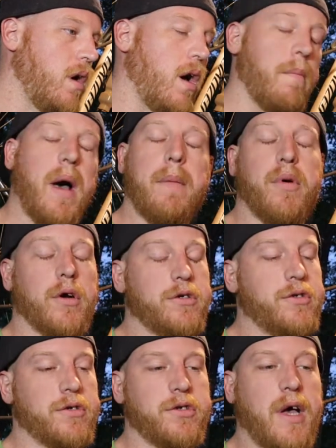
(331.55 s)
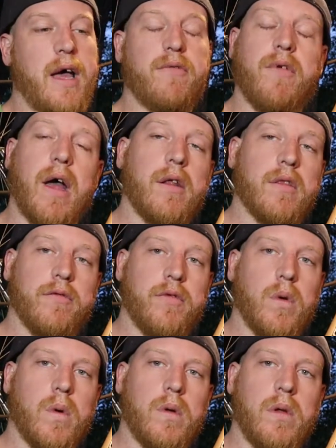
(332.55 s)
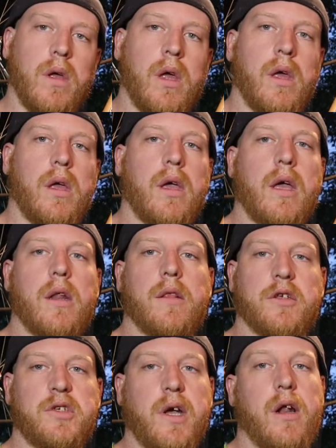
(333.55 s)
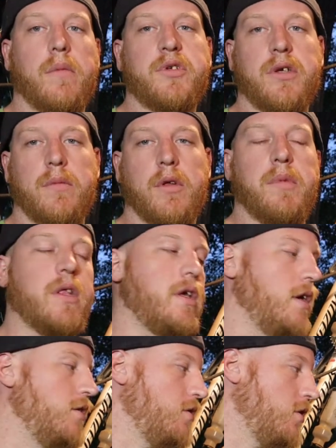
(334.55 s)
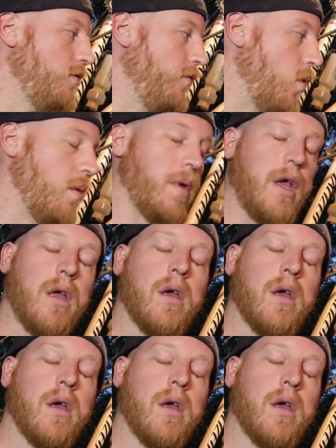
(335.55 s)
on my personal side, finding the fuel, and then the setup seemed to be the easiest for me.